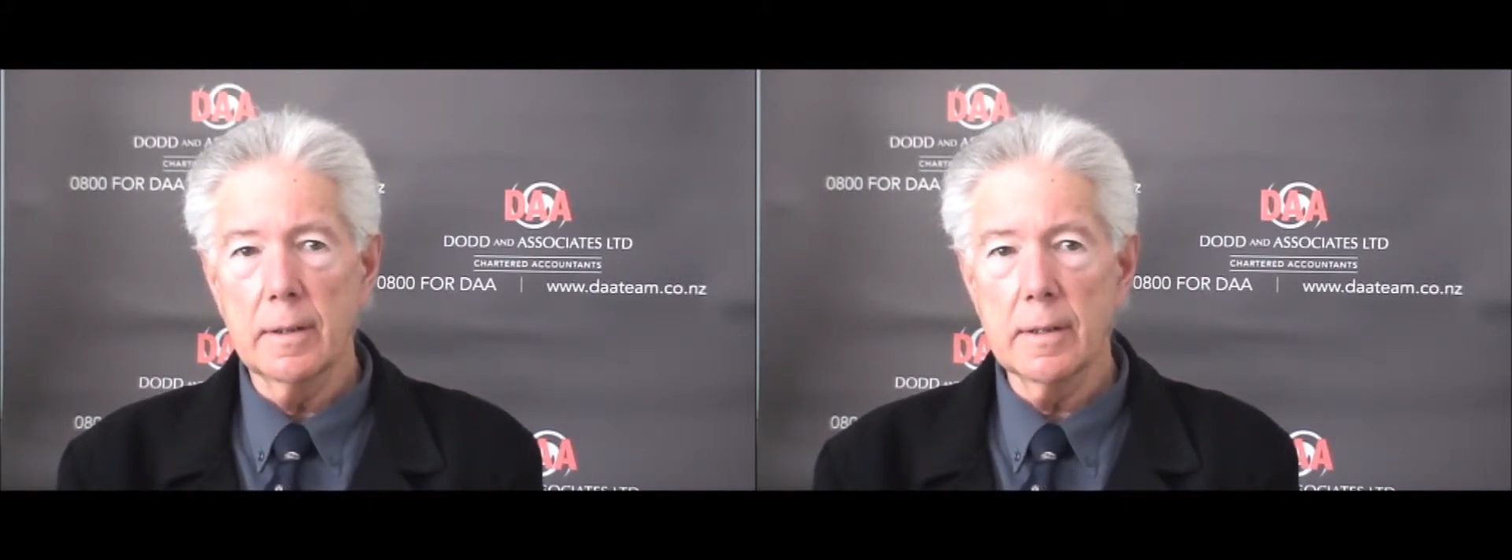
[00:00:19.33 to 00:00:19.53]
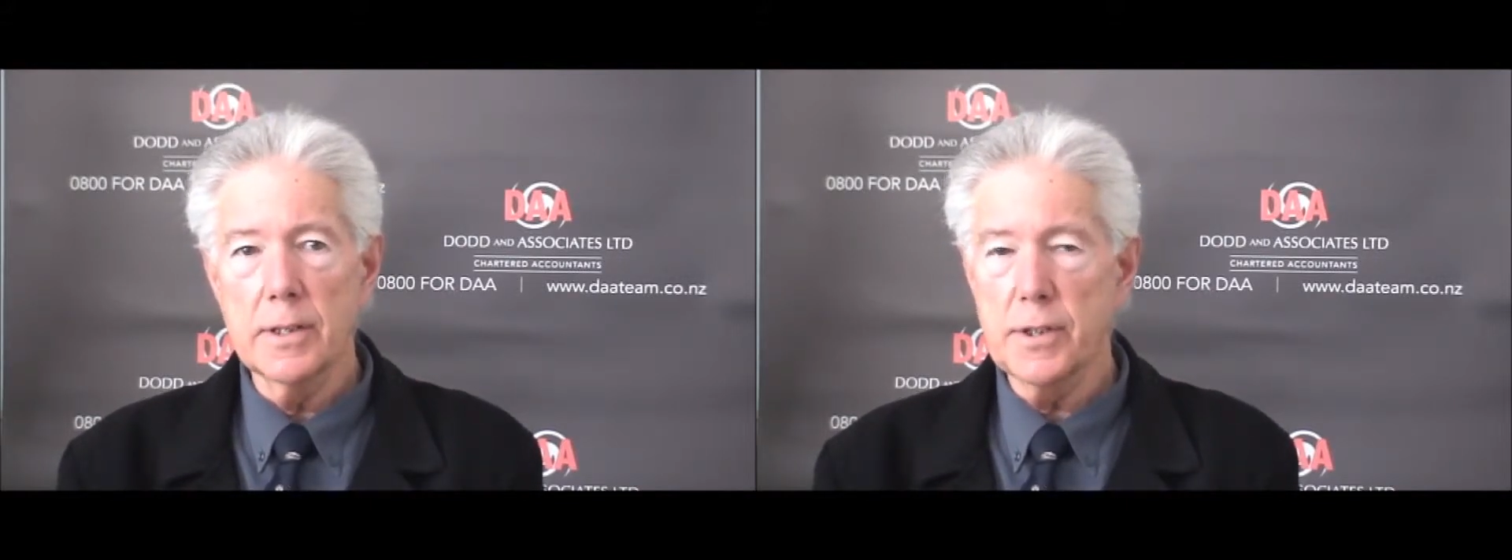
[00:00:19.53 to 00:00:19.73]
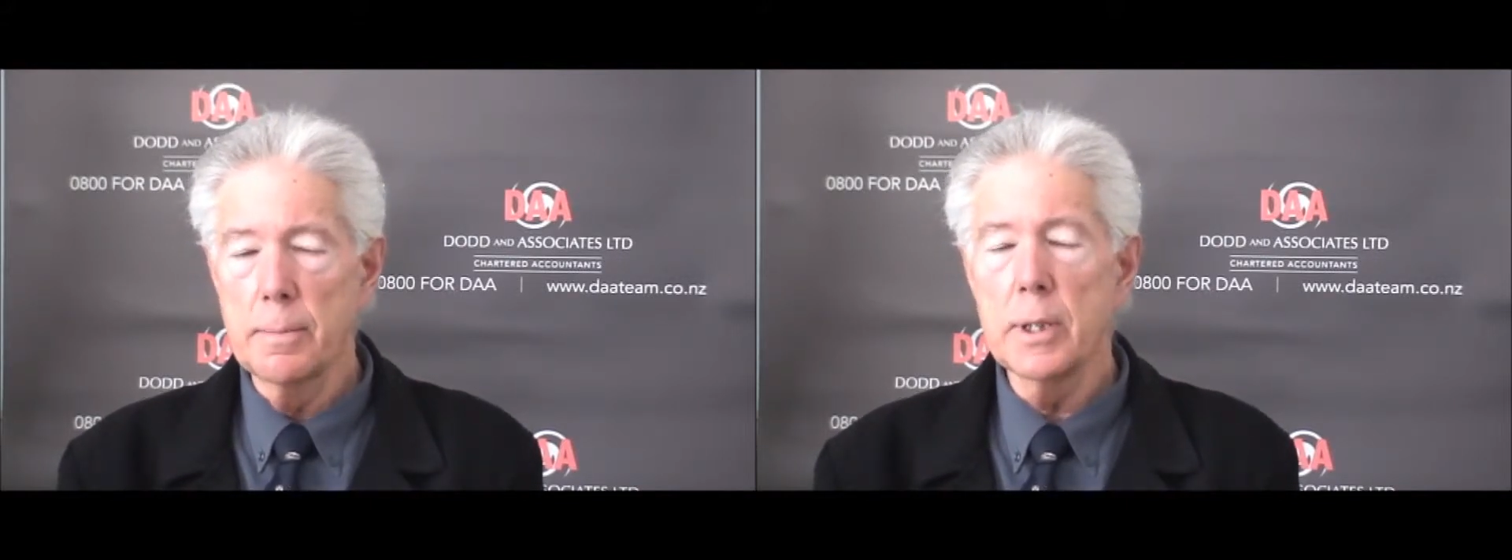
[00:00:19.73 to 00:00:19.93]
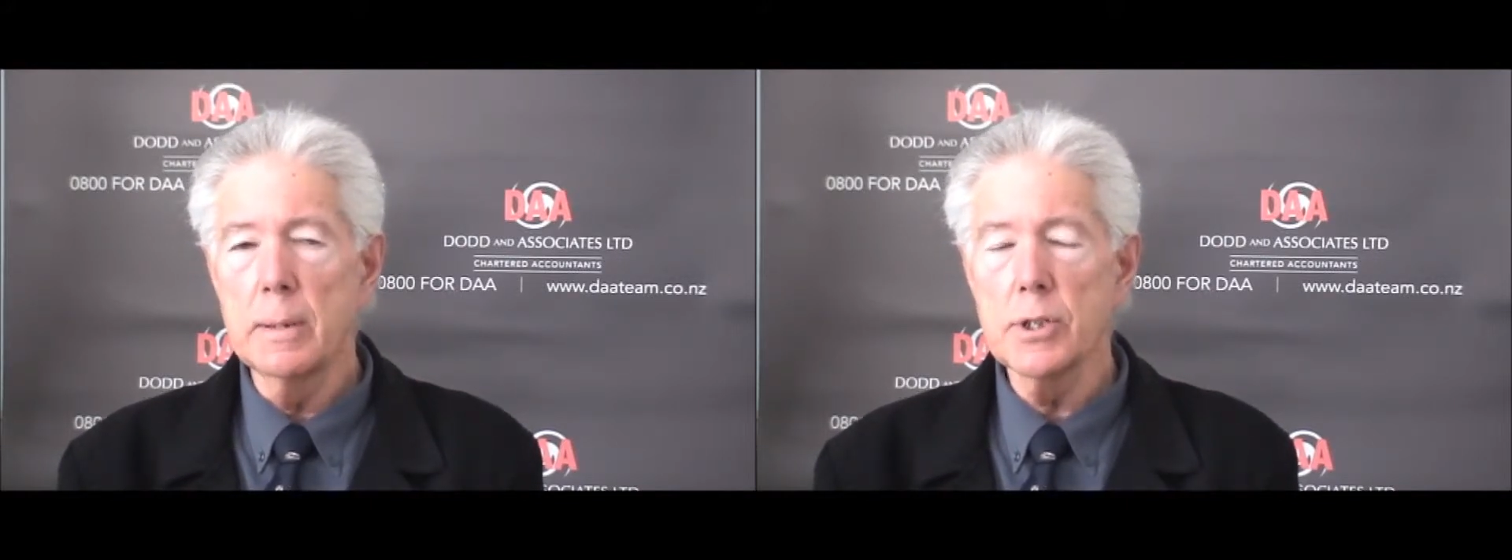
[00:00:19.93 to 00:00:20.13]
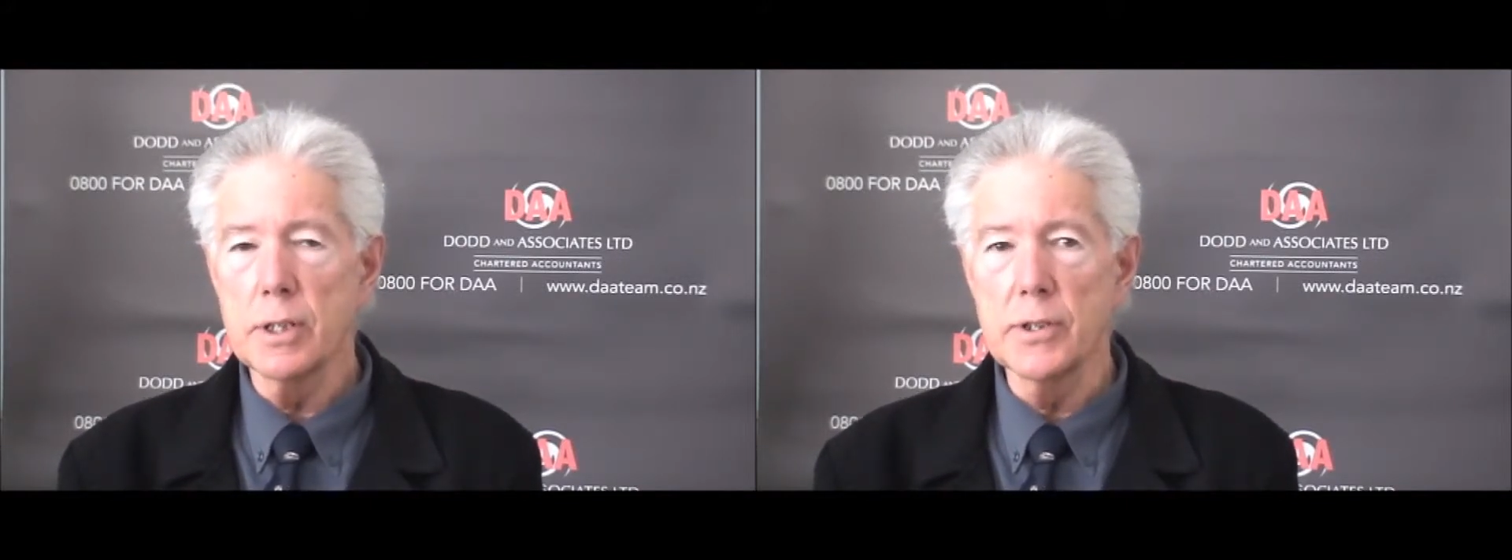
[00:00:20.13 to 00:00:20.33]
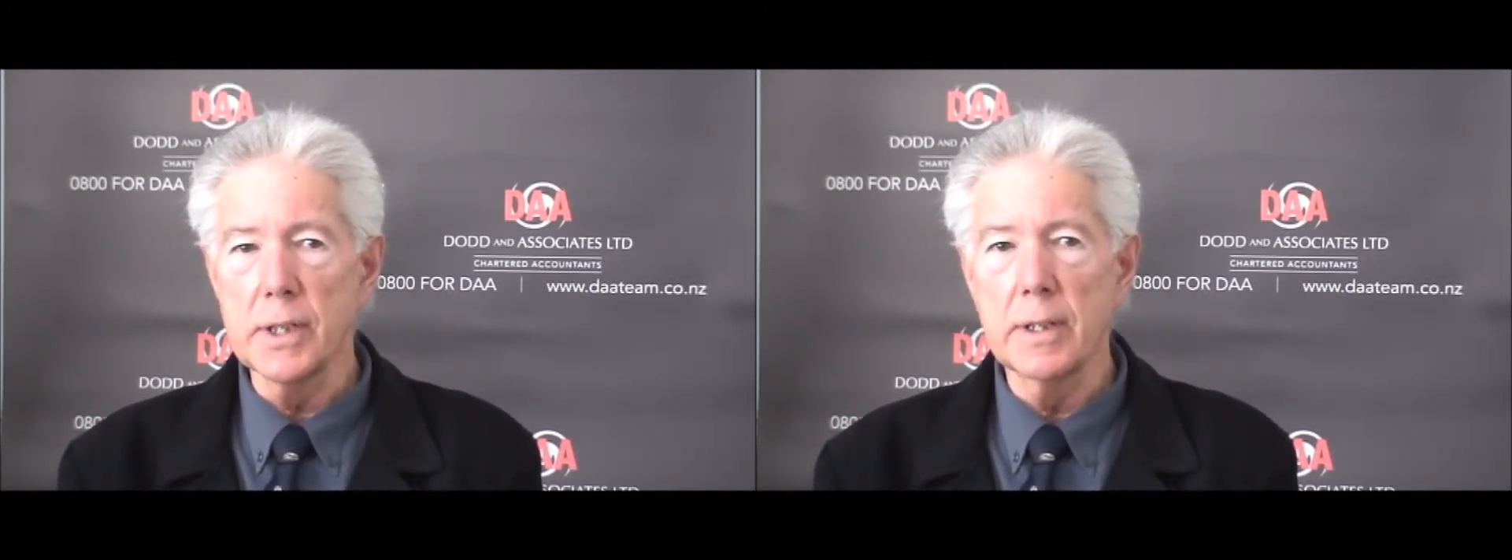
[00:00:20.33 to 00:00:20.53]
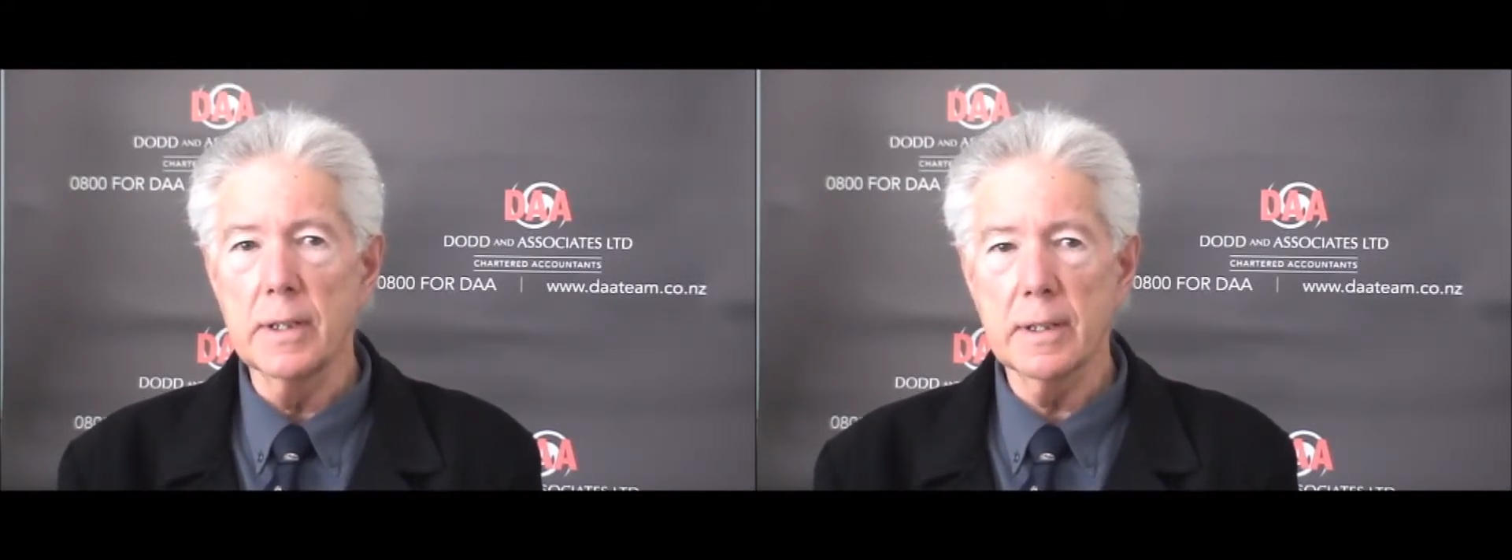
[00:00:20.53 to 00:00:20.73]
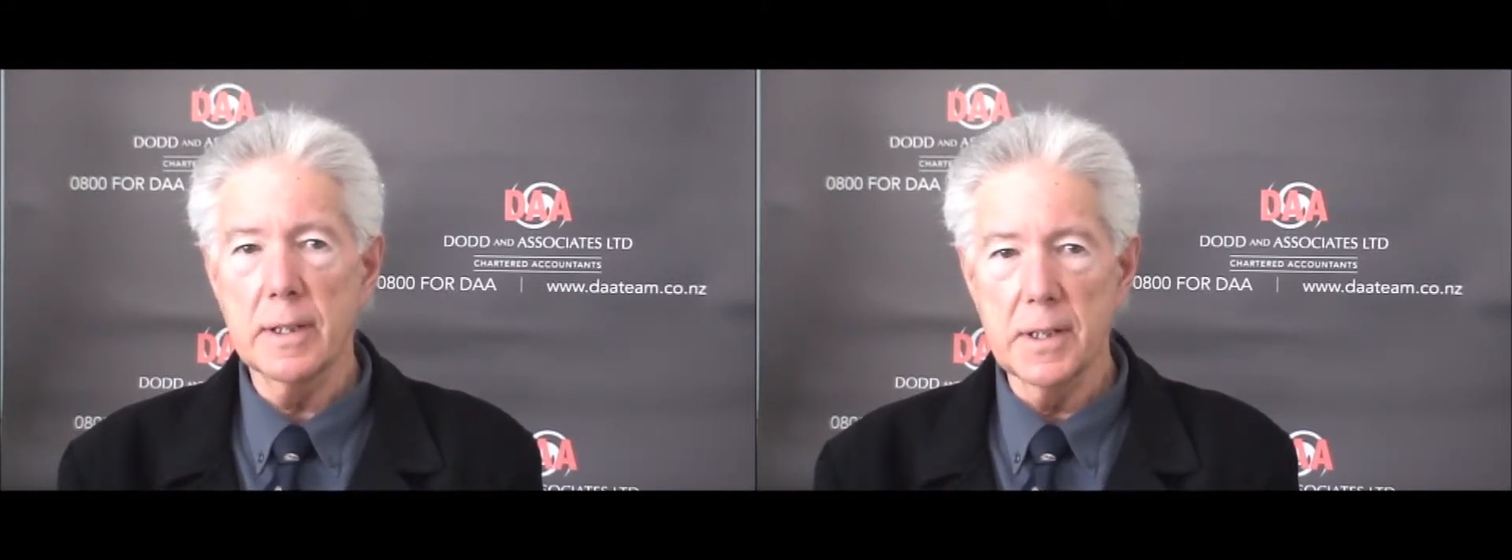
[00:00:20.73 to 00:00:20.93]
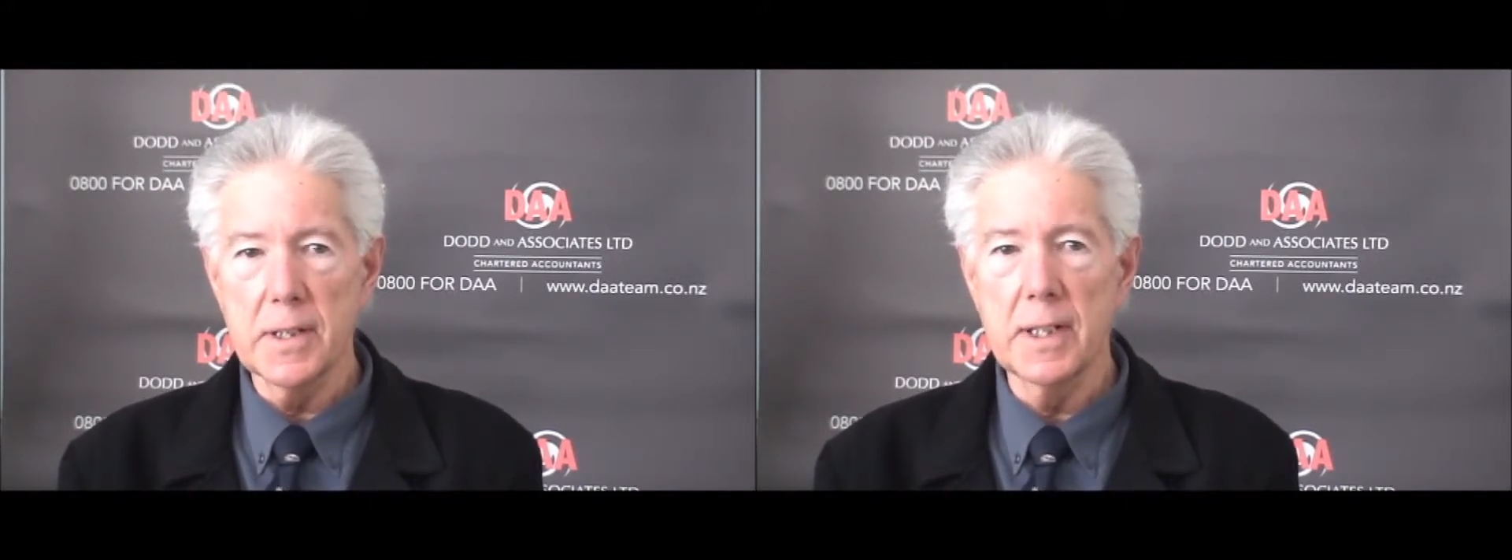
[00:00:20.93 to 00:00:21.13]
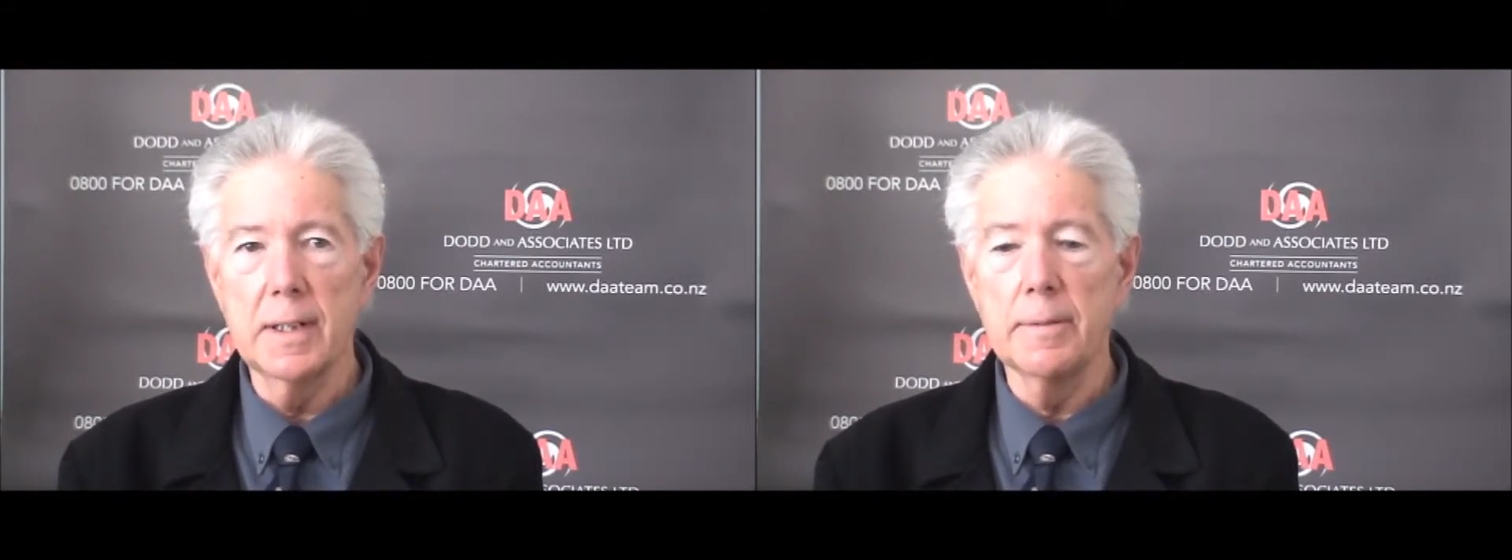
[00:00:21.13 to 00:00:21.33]
Got some bombshells in it, I've got to
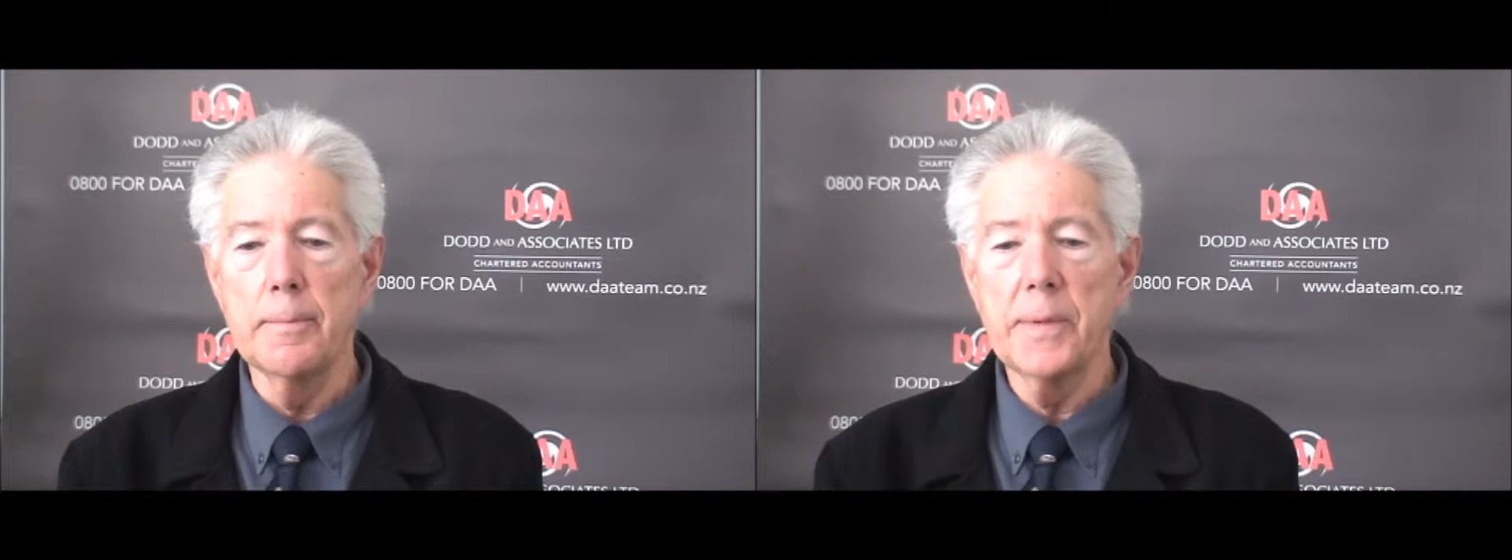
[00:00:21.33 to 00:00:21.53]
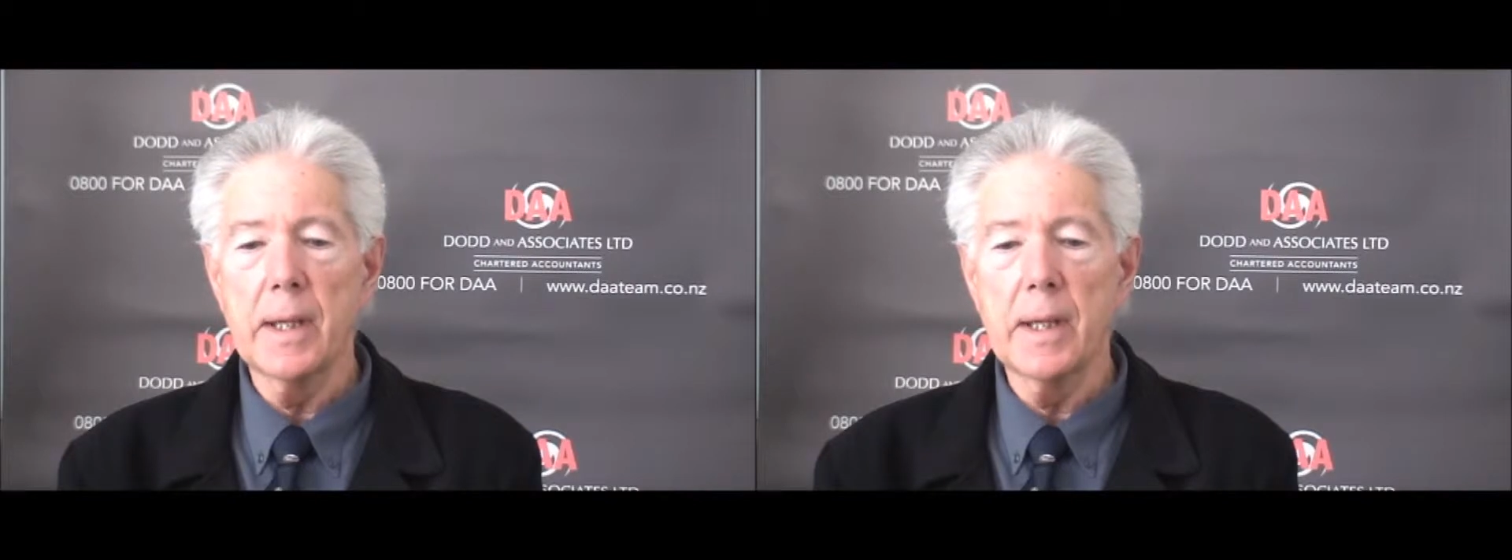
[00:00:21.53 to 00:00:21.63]
tell you.